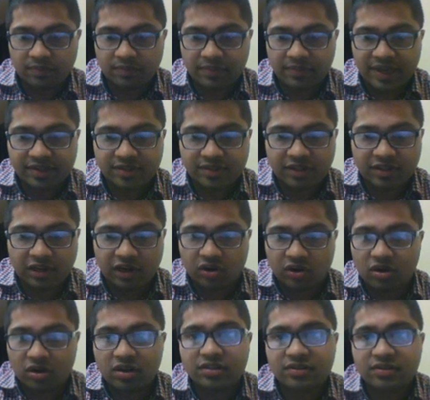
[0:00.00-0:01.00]
makes a
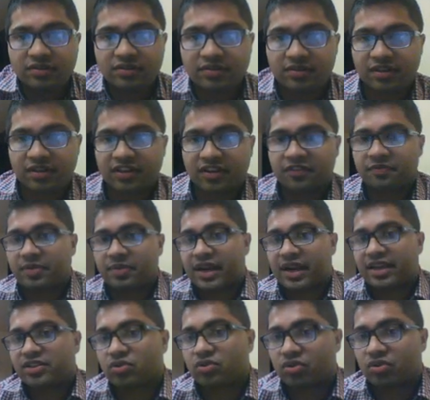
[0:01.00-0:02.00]
loss if
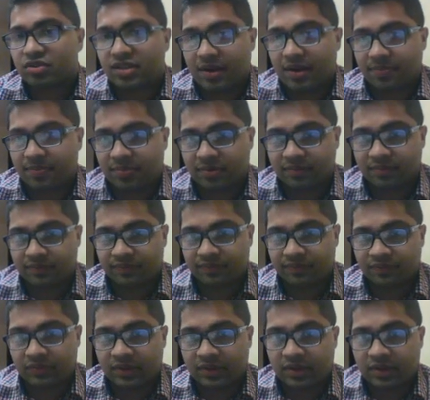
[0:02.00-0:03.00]
price goes up.
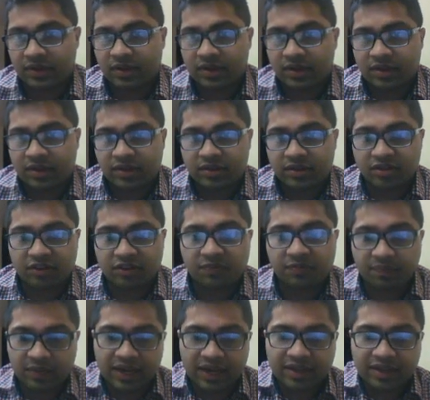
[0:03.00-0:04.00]
So
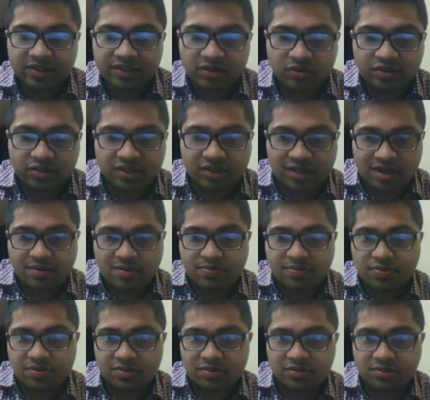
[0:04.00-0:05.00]
if price goes
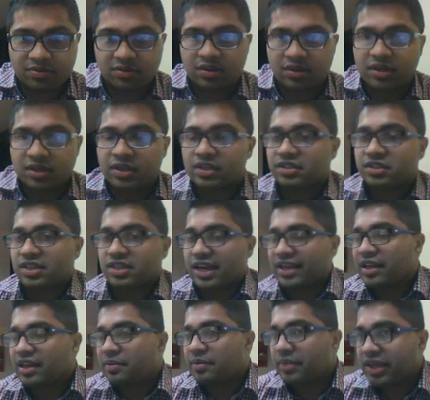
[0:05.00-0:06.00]
up,
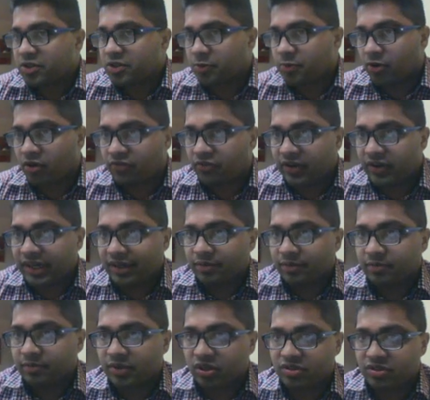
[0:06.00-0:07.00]
China makes
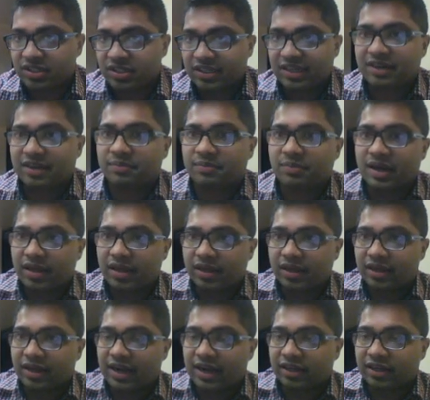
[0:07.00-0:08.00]
profit because it can
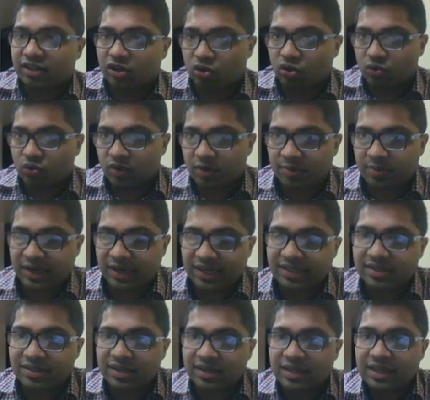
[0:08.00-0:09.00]
buy at a lower
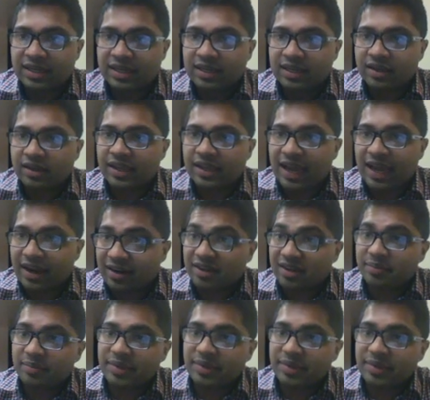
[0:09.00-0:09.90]
price. Canada